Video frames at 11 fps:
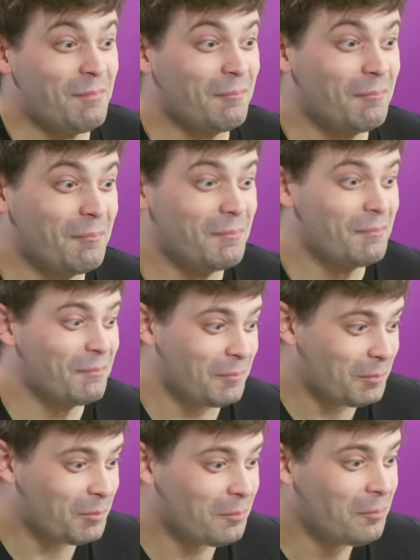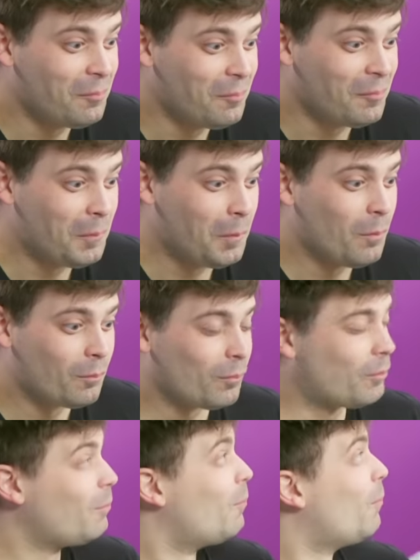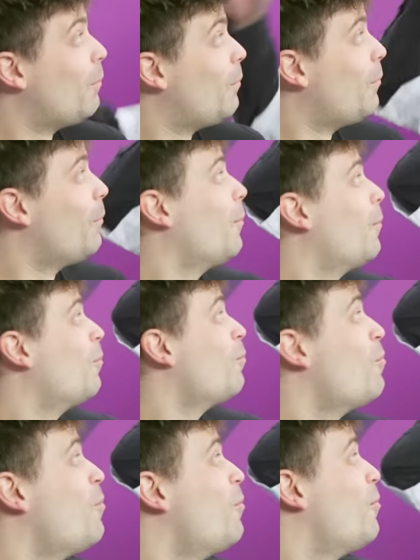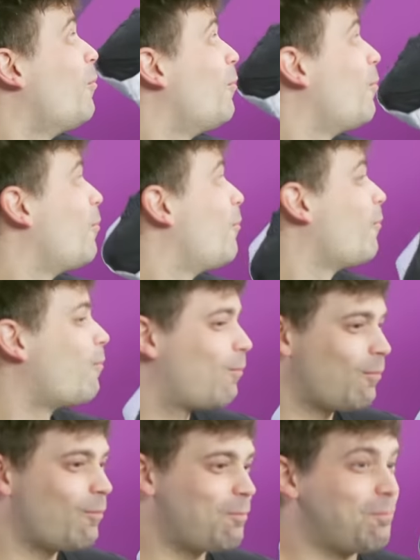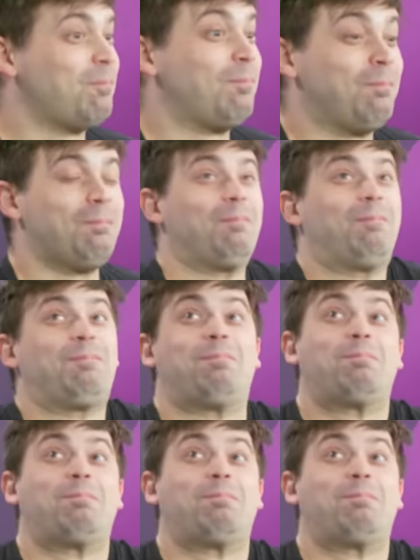(not speaking)